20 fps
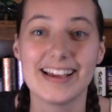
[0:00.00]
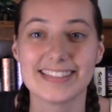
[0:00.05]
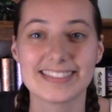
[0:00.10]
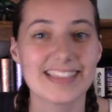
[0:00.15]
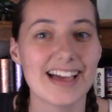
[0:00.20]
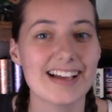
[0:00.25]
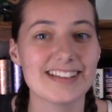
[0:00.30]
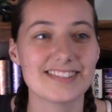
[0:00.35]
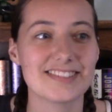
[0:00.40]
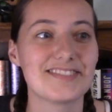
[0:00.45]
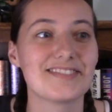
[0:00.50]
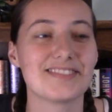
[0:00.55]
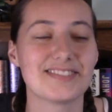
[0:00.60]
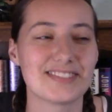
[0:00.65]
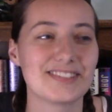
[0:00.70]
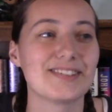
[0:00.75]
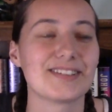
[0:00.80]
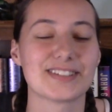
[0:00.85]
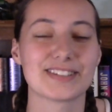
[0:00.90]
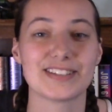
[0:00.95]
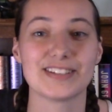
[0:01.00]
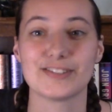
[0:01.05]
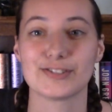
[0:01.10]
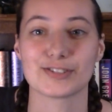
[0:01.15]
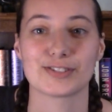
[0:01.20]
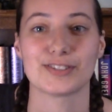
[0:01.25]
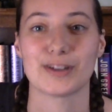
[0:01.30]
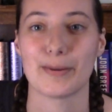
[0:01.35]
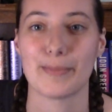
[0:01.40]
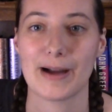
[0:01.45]
That's seriously
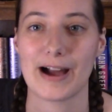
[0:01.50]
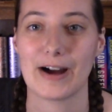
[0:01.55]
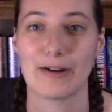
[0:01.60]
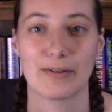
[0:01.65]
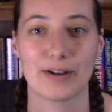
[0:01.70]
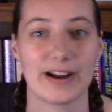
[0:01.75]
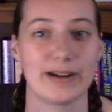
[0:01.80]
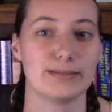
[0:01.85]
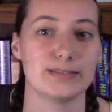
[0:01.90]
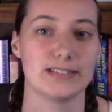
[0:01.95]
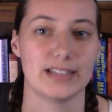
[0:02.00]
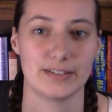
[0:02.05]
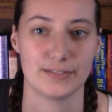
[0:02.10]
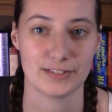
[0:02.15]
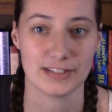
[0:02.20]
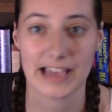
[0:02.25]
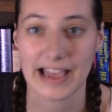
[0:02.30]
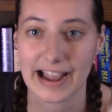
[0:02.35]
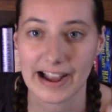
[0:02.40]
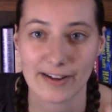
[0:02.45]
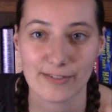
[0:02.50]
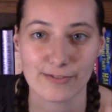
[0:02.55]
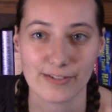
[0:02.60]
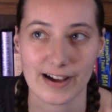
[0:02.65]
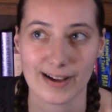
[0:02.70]
just a power I would love to have.